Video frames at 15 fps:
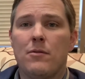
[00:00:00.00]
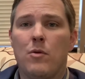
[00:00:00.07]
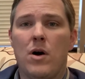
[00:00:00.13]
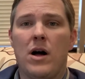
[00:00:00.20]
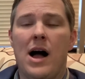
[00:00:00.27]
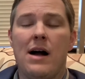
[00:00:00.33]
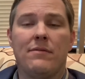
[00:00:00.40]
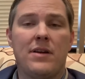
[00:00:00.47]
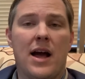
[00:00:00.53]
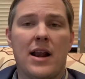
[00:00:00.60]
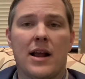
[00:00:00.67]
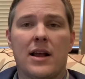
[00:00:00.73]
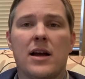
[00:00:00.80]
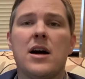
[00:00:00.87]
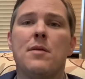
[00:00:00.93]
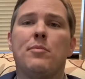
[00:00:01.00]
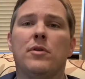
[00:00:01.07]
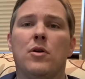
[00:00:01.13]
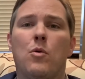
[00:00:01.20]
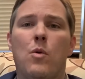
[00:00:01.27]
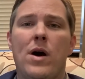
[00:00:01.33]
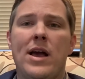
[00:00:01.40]
Well, I've got a couple
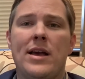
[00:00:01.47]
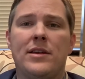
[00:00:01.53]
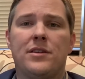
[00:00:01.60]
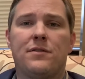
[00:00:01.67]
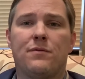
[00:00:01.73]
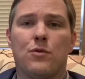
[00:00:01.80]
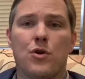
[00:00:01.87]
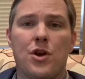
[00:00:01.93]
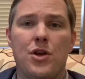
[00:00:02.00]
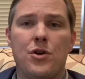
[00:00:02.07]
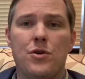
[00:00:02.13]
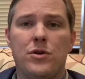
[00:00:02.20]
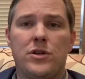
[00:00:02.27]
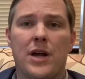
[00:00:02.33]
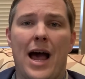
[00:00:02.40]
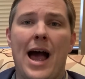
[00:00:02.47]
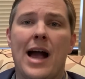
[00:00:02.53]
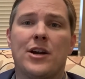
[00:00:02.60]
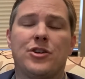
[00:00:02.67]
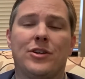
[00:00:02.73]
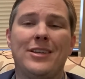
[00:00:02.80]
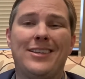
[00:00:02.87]
of ways for you to
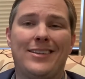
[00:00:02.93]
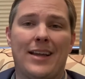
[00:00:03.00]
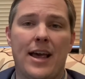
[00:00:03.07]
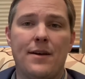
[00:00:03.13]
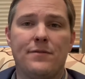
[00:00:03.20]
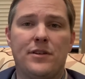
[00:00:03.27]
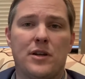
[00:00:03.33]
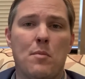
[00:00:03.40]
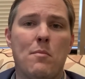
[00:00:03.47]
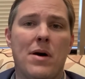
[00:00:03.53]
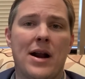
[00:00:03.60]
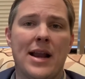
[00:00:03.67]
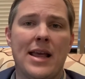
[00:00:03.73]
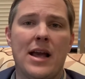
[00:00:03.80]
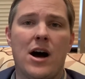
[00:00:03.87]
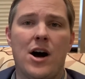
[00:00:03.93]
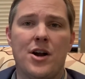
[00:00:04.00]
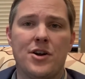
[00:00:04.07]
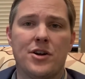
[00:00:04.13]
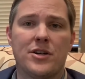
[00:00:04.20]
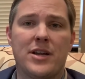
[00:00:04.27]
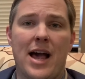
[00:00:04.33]
actually save some money
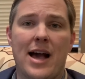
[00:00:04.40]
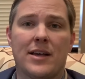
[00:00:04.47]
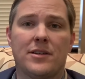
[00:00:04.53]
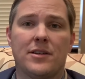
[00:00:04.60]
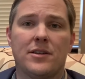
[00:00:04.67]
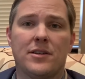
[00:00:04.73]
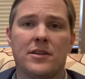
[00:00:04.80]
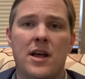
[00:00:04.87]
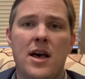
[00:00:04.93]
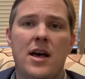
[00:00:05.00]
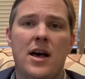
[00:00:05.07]
on your taxes.